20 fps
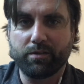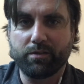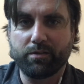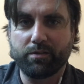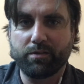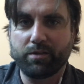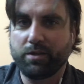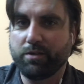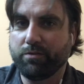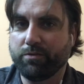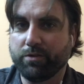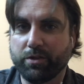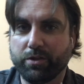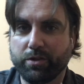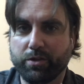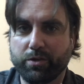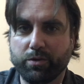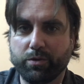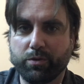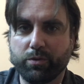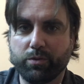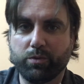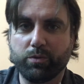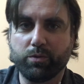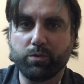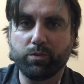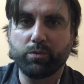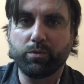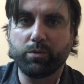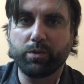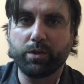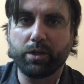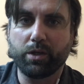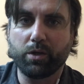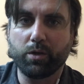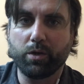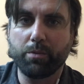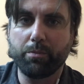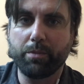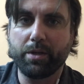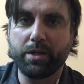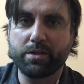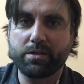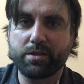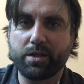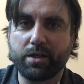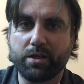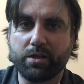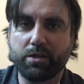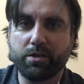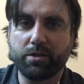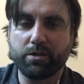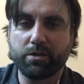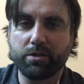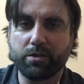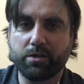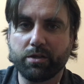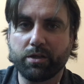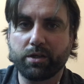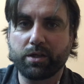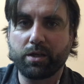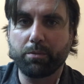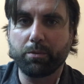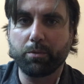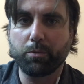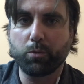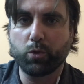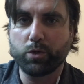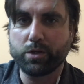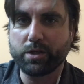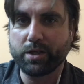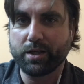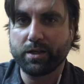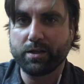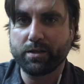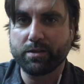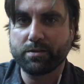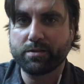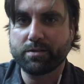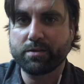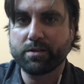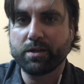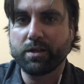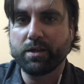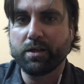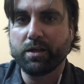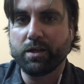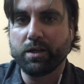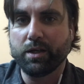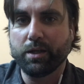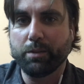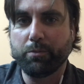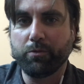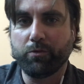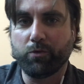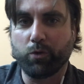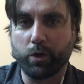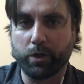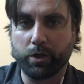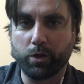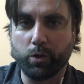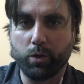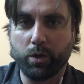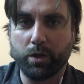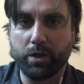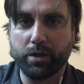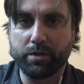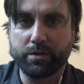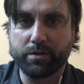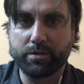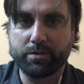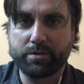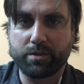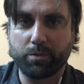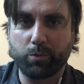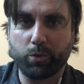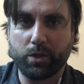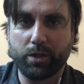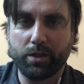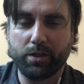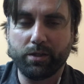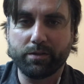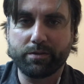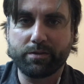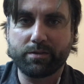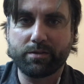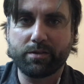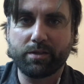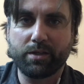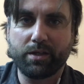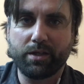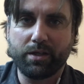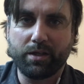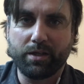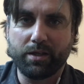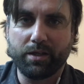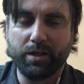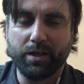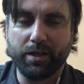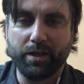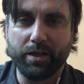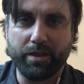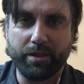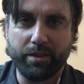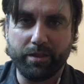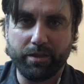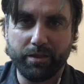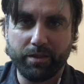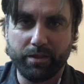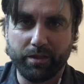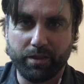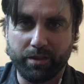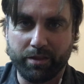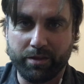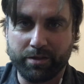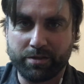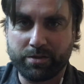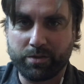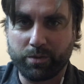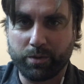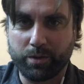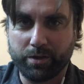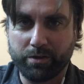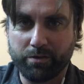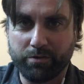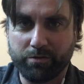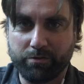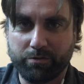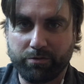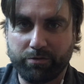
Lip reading: even though I may stay here a couple more days before I go on somewhere else. This sort of